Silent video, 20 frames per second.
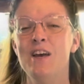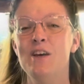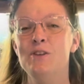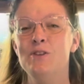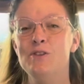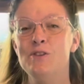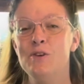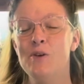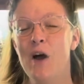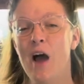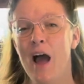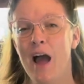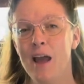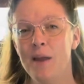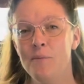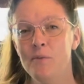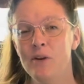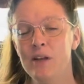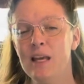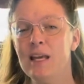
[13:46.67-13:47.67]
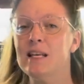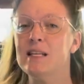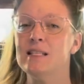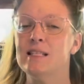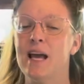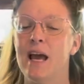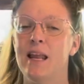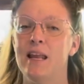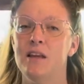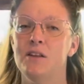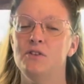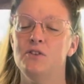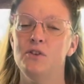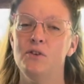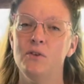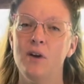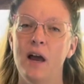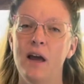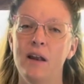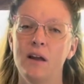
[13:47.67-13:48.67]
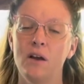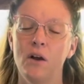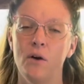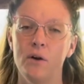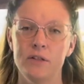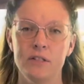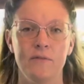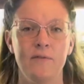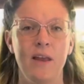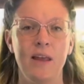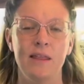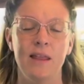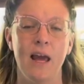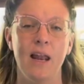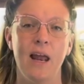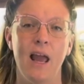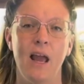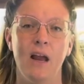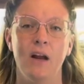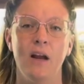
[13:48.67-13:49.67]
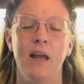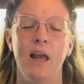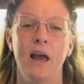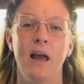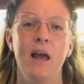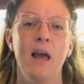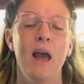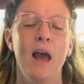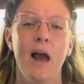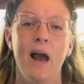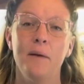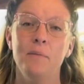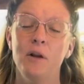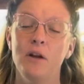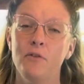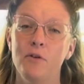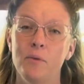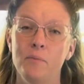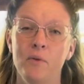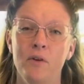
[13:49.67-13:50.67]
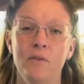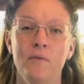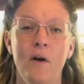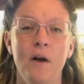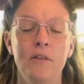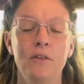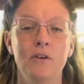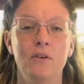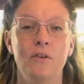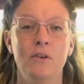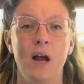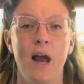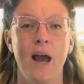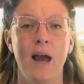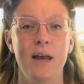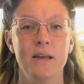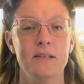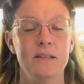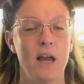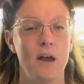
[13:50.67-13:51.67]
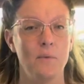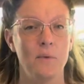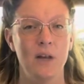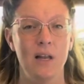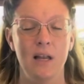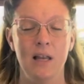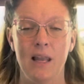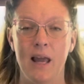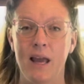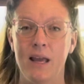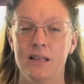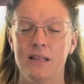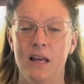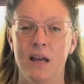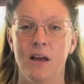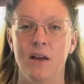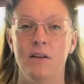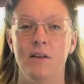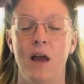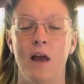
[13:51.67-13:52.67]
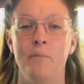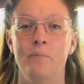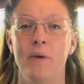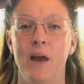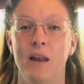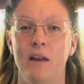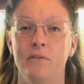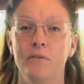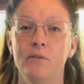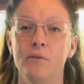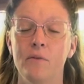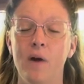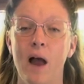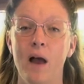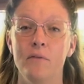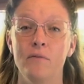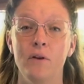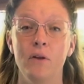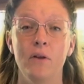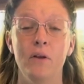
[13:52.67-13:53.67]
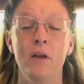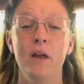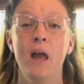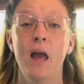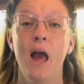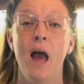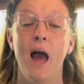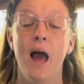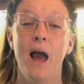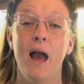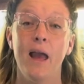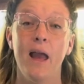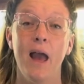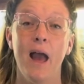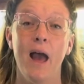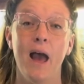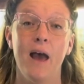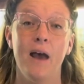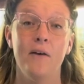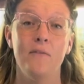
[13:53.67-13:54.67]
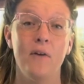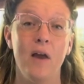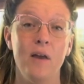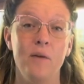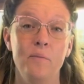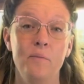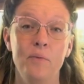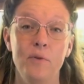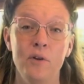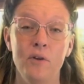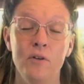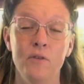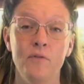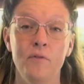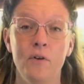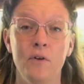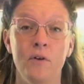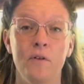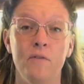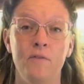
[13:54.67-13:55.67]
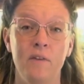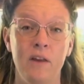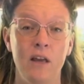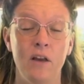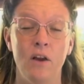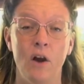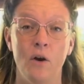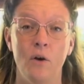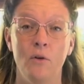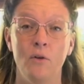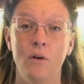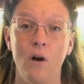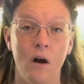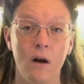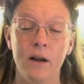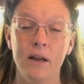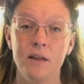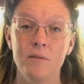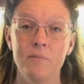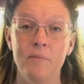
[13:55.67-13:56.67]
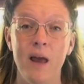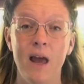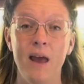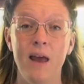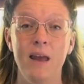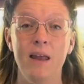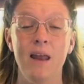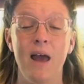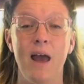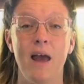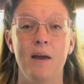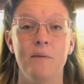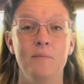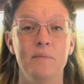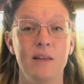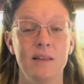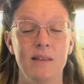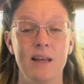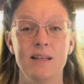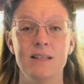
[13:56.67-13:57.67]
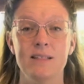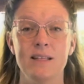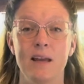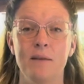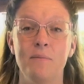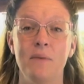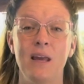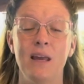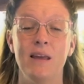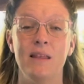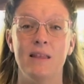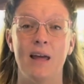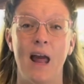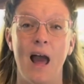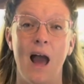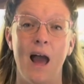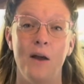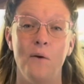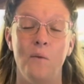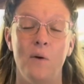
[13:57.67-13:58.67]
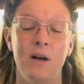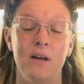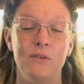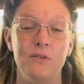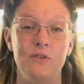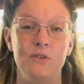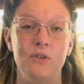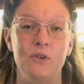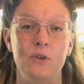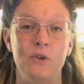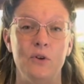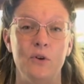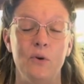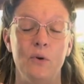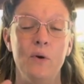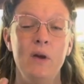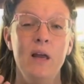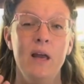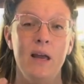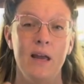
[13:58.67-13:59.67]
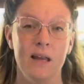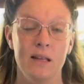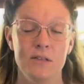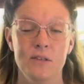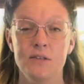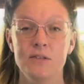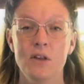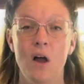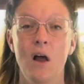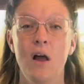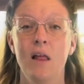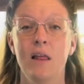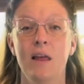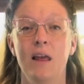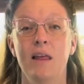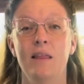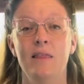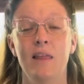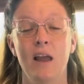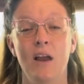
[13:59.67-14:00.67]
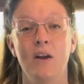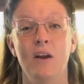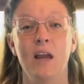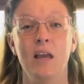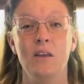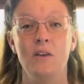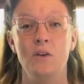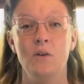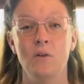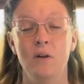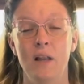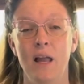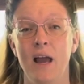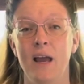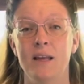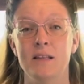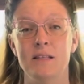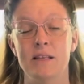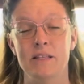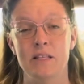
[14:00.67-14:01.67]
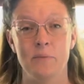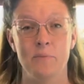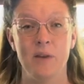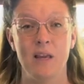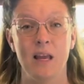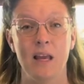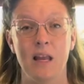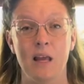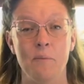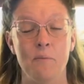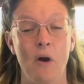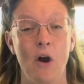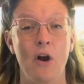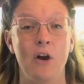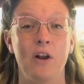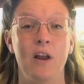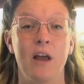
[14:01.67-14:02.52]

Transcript: So I'm really excited to kind of cultivate that area. I'm going to remove all the grass. I want to lay down a bed of gravel. I have a beautiful Vigo garden bed that they sent me that I want to install in there and utilize as the beginning part